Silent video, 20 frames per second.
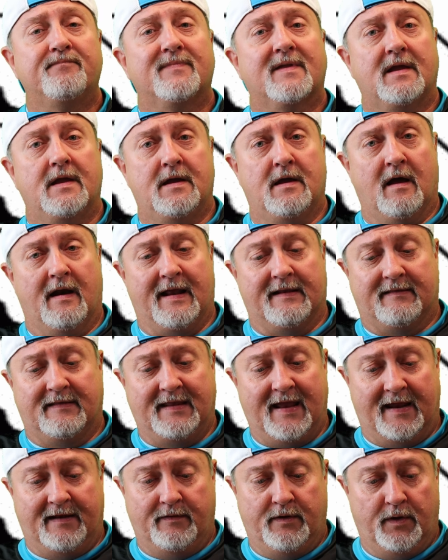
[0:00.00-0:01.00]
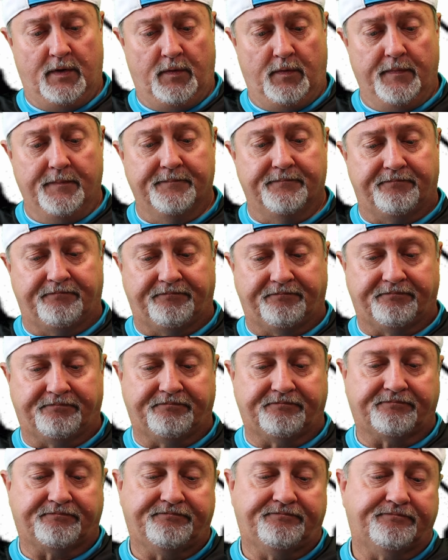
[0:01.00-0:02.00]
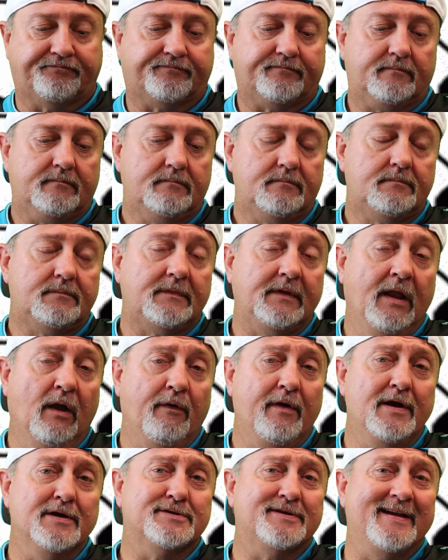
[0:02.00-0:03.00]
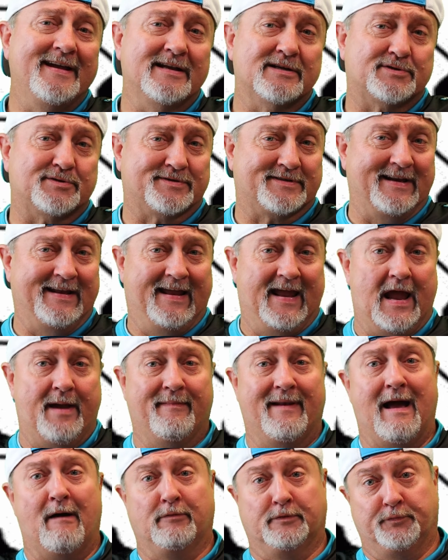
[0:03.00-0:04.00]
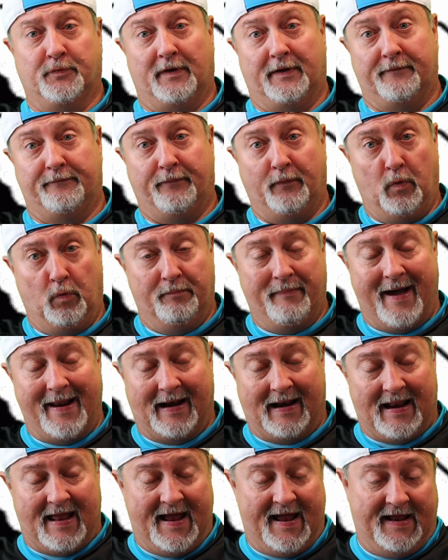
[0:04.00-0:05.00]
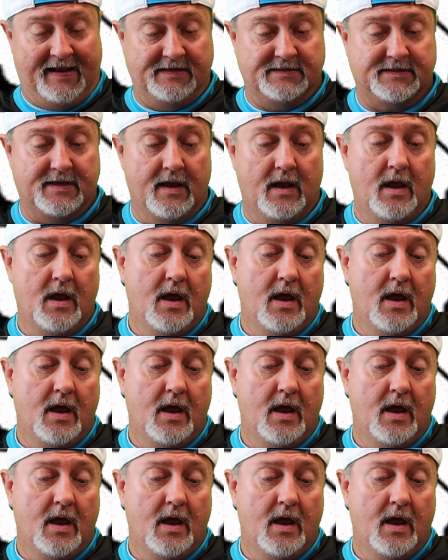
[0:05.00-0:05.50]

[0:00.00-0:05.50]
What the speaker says: you're going to have to take Duke. Now, here's the interesting game, and I was really fooled by the lines.